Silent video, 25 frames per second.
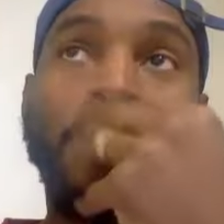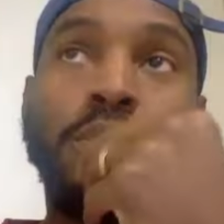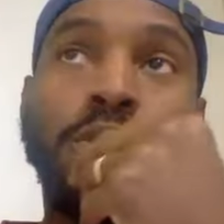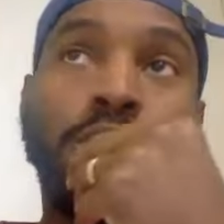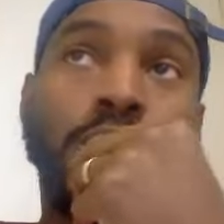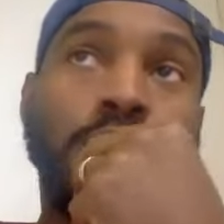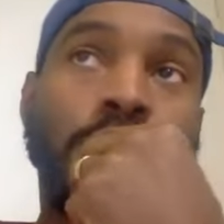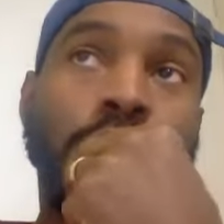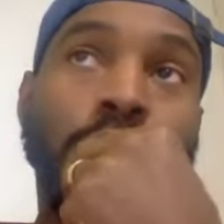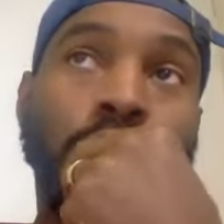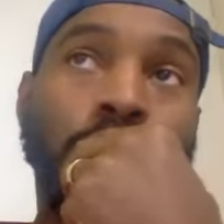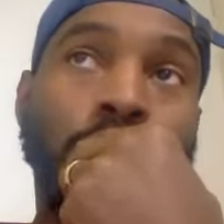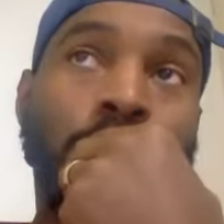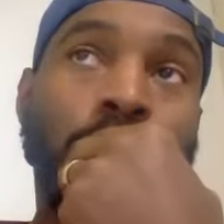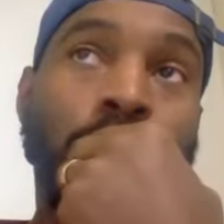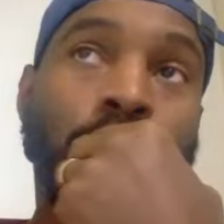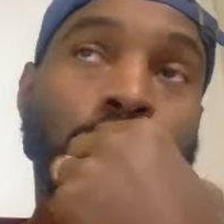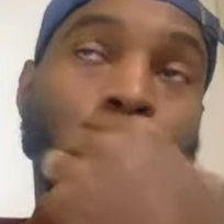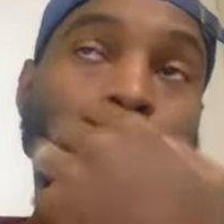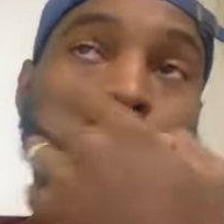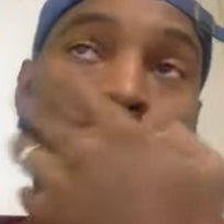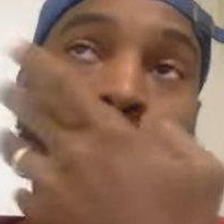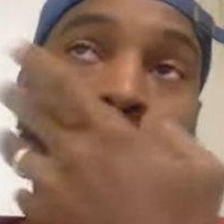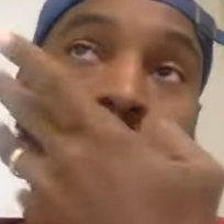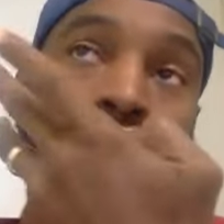
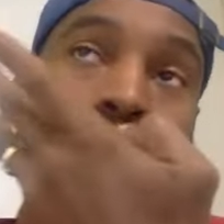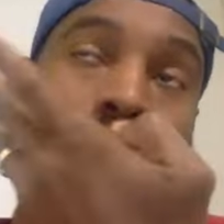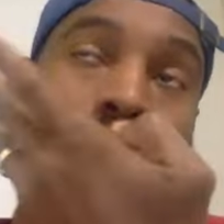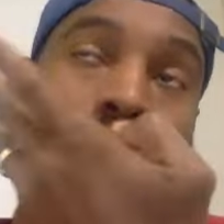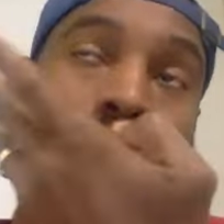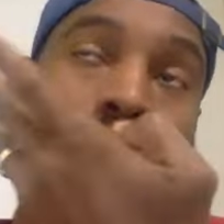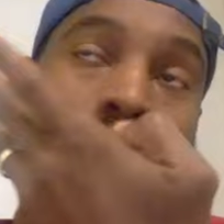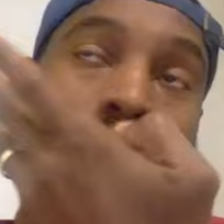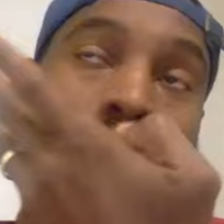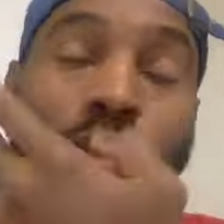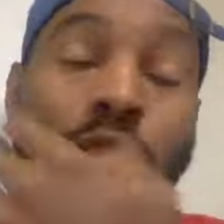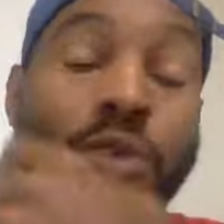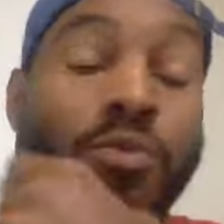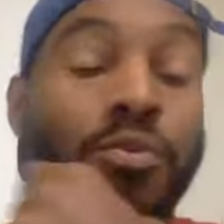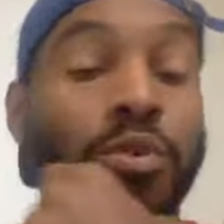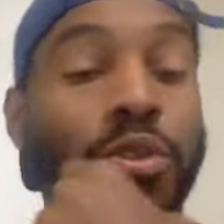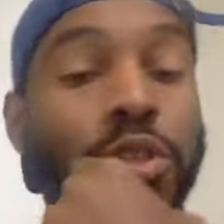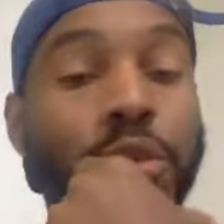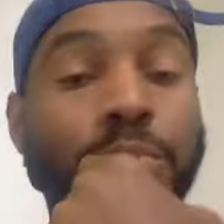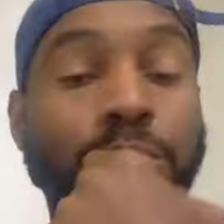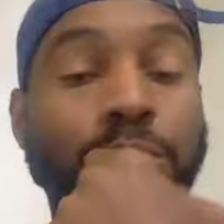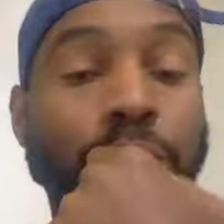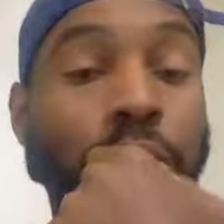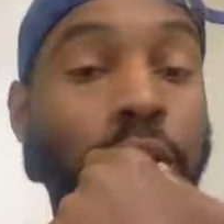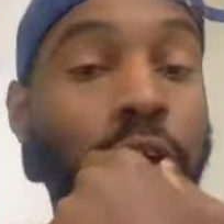seniors, and Sloan didn't
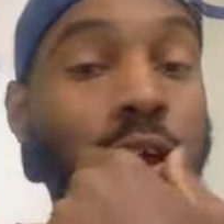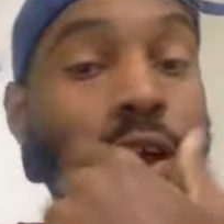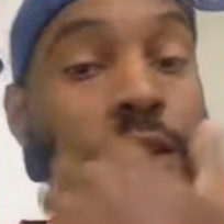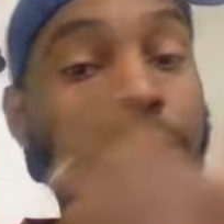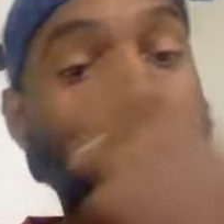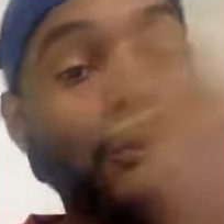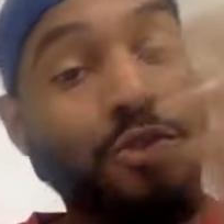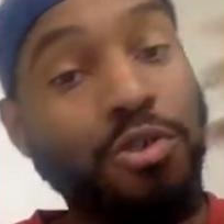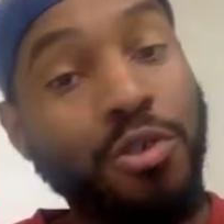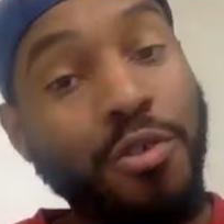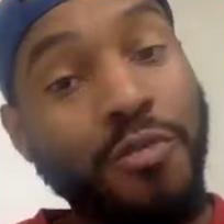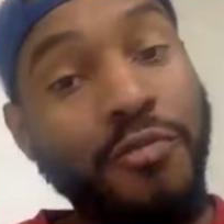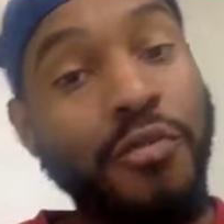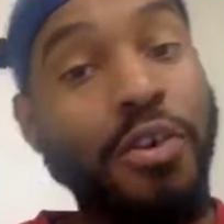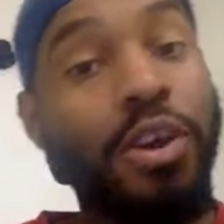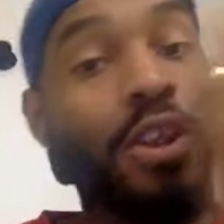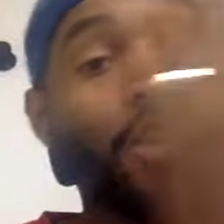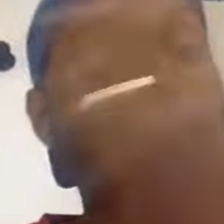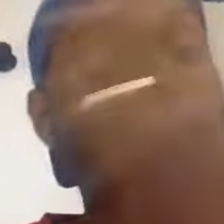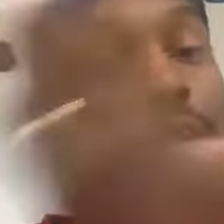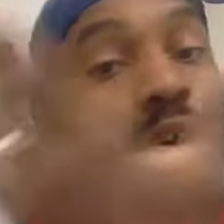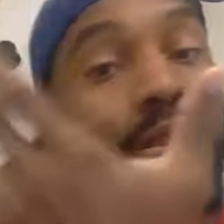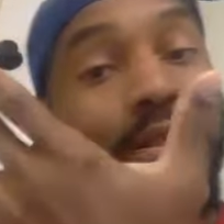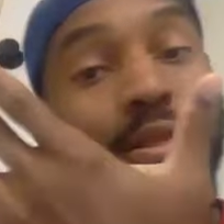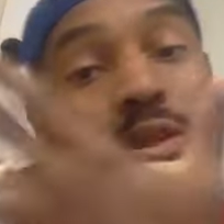really play, which is
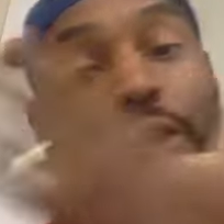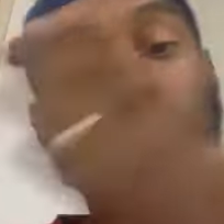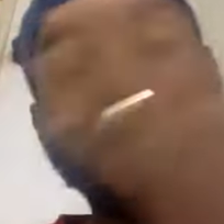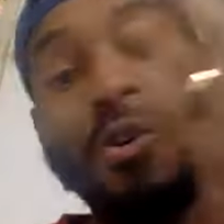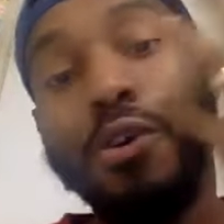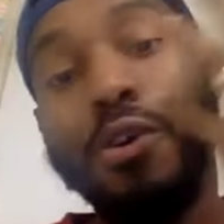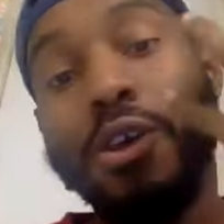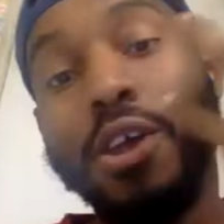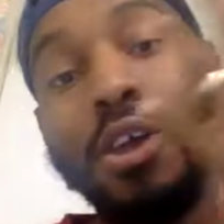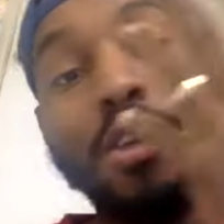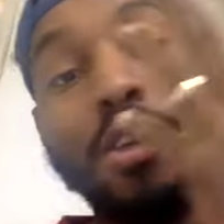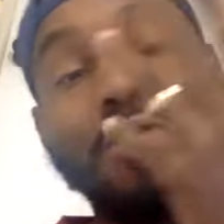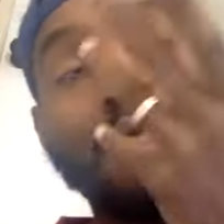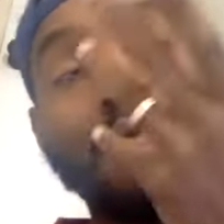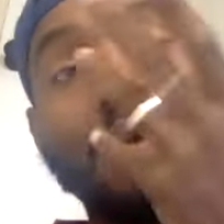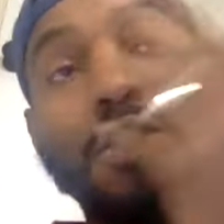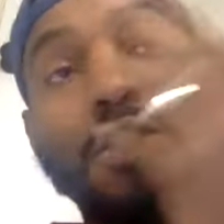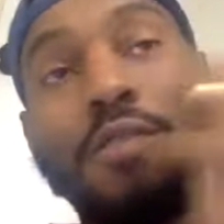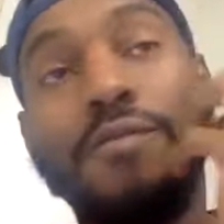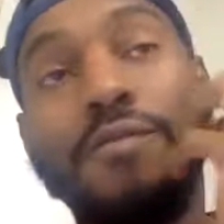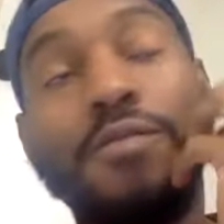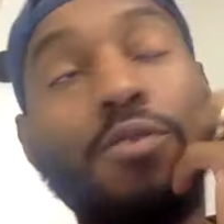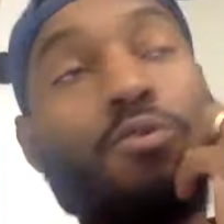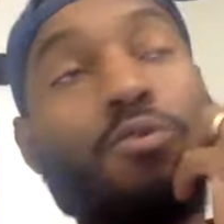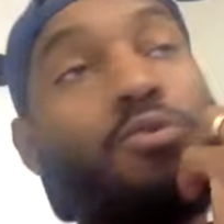funny considering he's one of
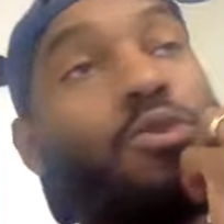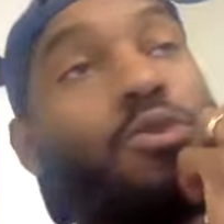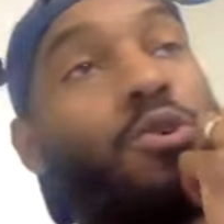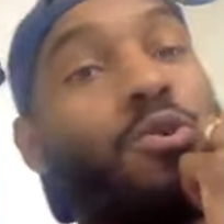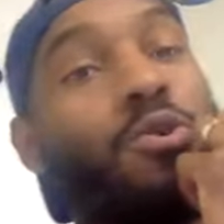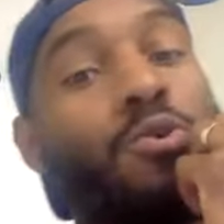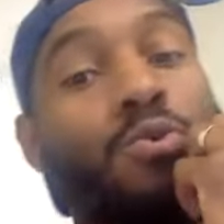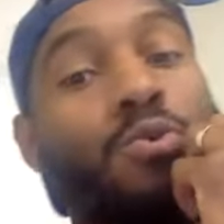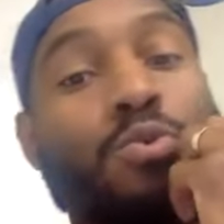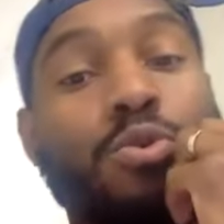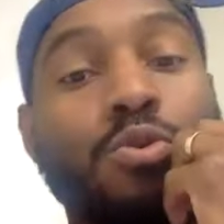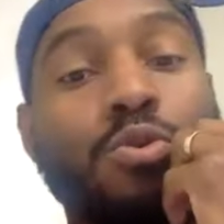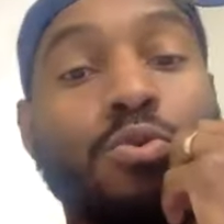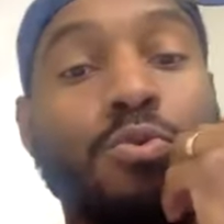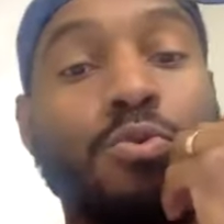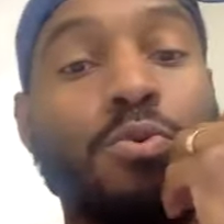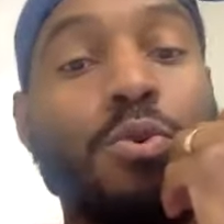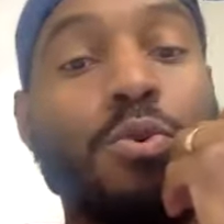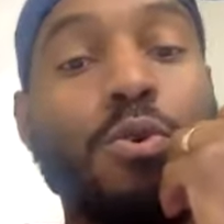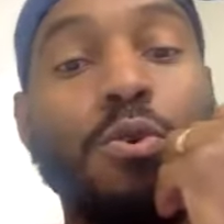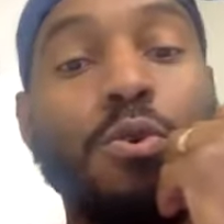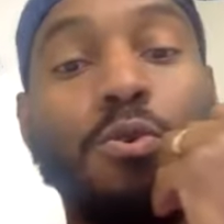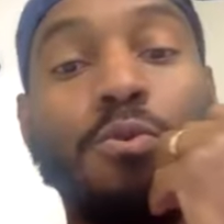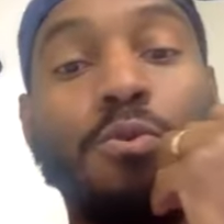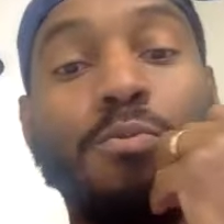the few dudes who
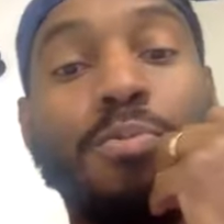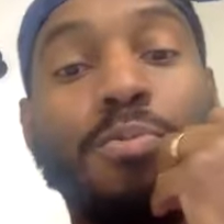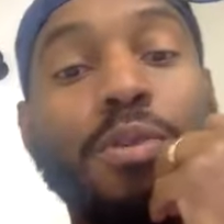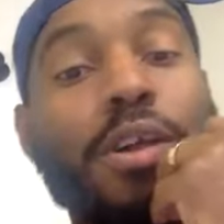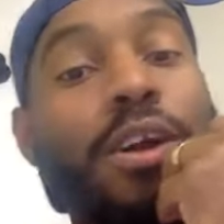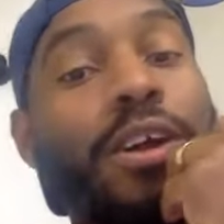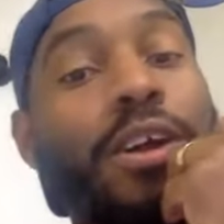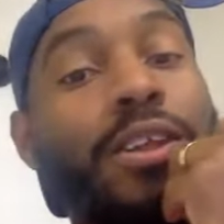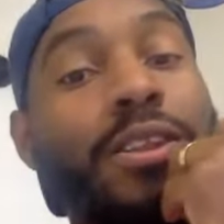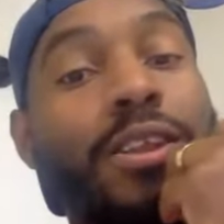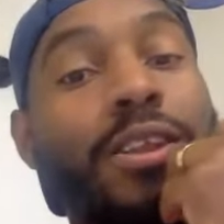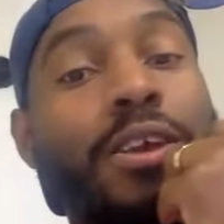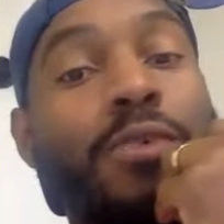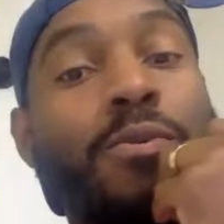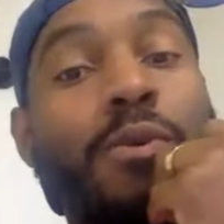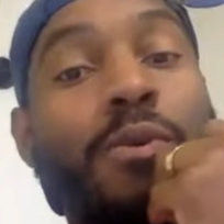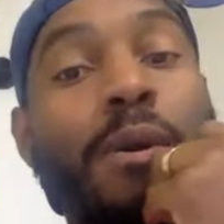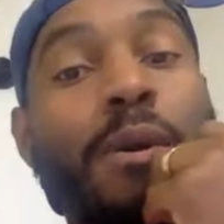played D1